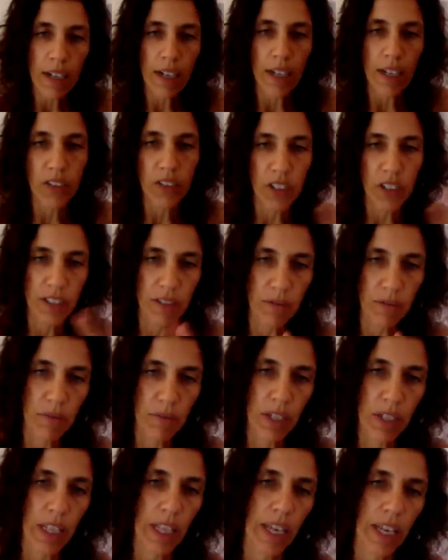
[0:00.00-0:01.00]
It just
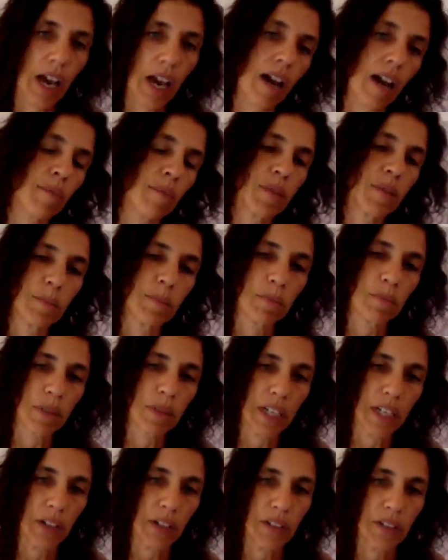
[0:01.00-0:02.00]
really helps
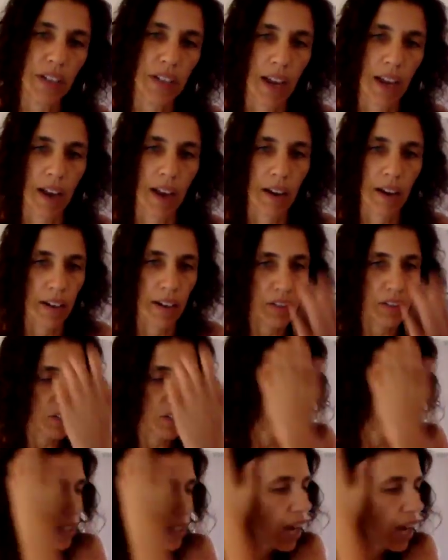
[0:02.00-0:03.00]
bring you down and
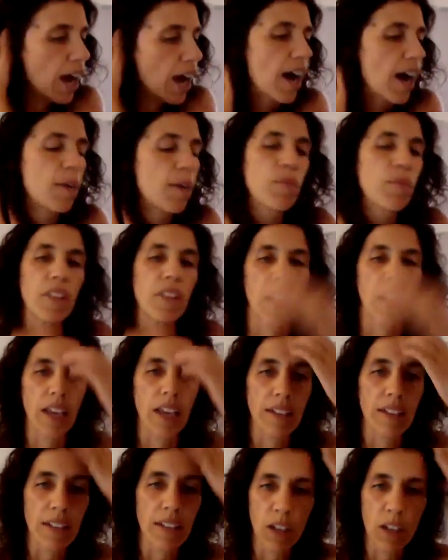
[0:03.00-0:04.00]
just calm
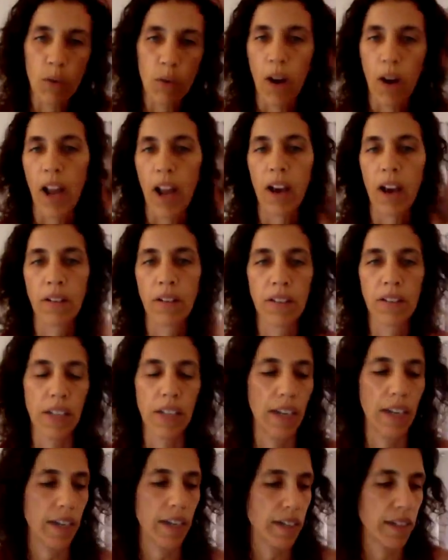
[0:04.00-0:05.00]
things and ground.
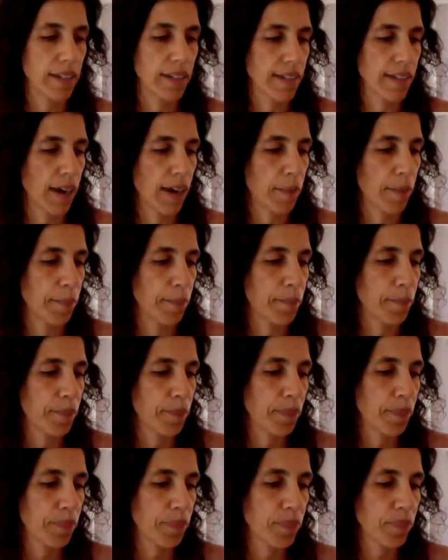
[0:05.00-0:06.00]
And
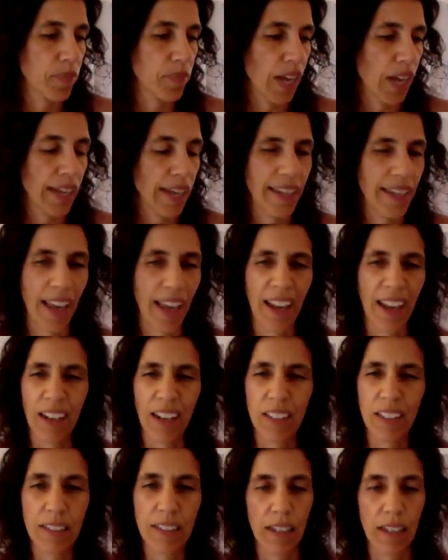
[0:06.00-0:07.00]
again,
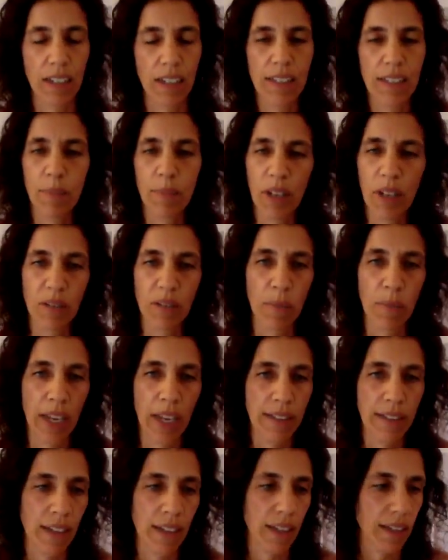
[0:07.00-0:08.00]
it smells
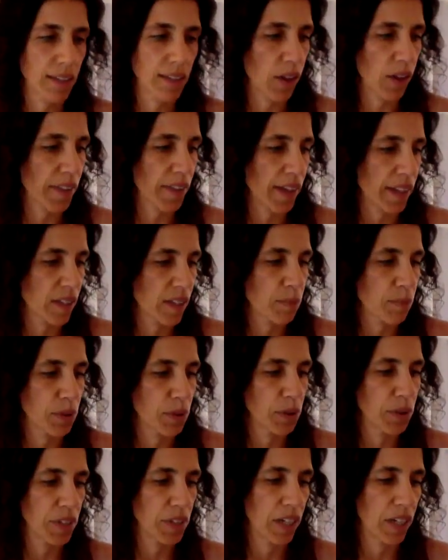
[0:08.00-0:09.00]
amazing. It's got that
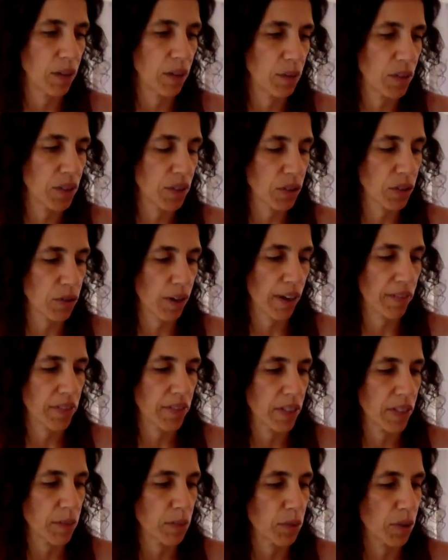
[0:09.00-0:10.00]
spruce in it, which is great for
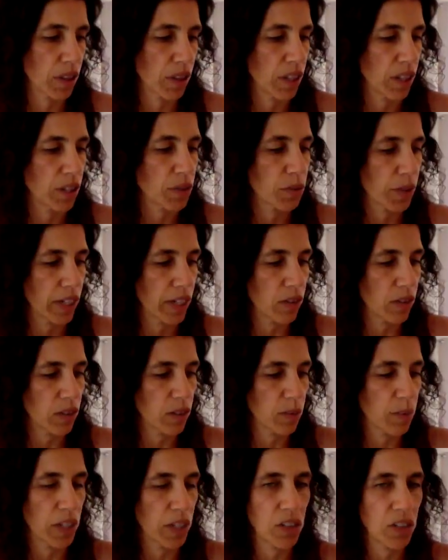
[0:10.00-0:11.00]
supporting the adrenals,
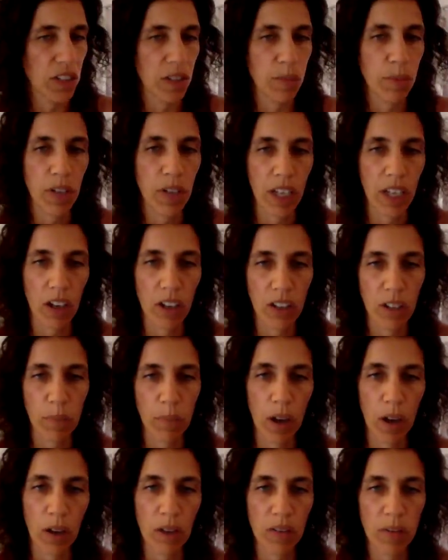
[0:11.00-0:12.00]
but just putting it on your
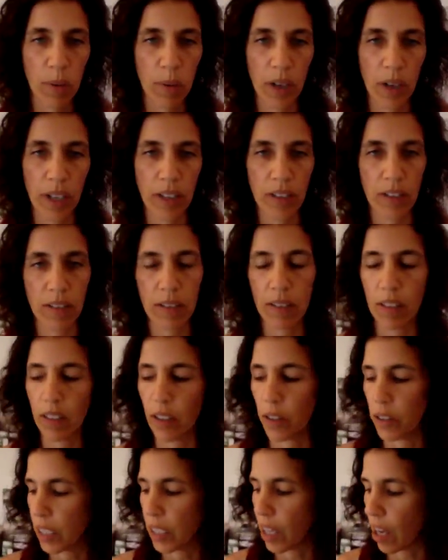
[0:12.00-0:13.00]
pulse points, you
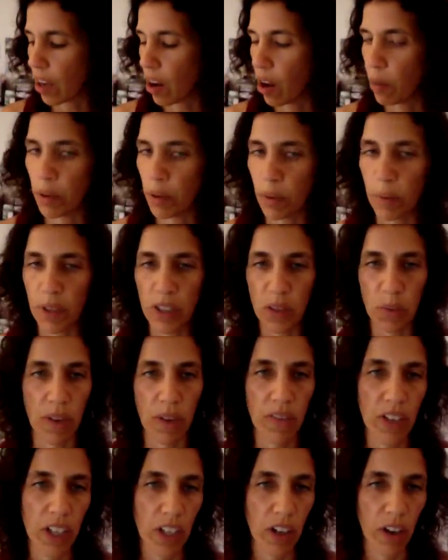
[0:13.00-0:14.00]
know, you get compliments
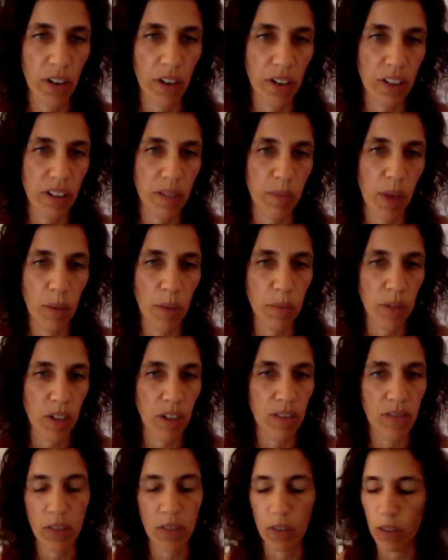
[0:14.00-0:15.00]
wherever you go. You smell
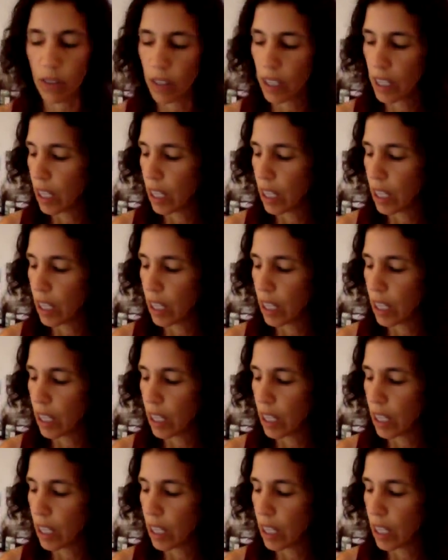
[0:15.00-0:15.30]
beautiful.